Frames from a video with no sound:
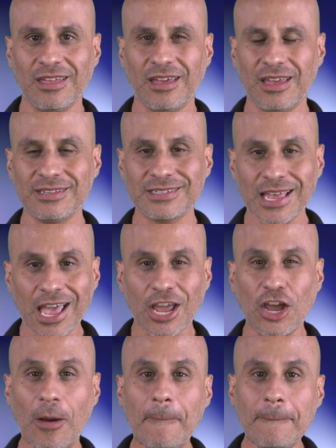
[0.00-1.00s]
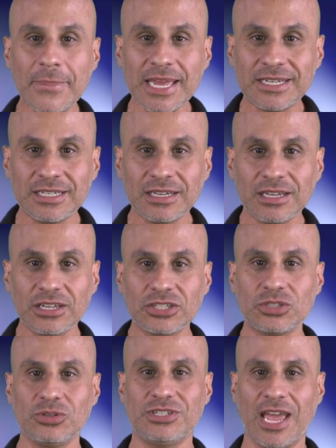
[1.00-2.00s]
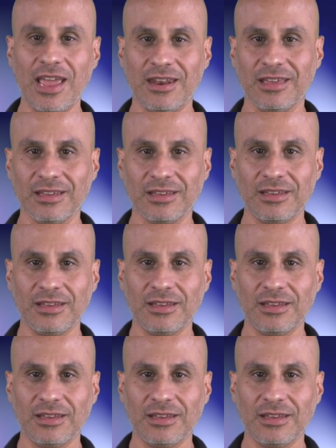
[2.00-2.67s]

is commit to dating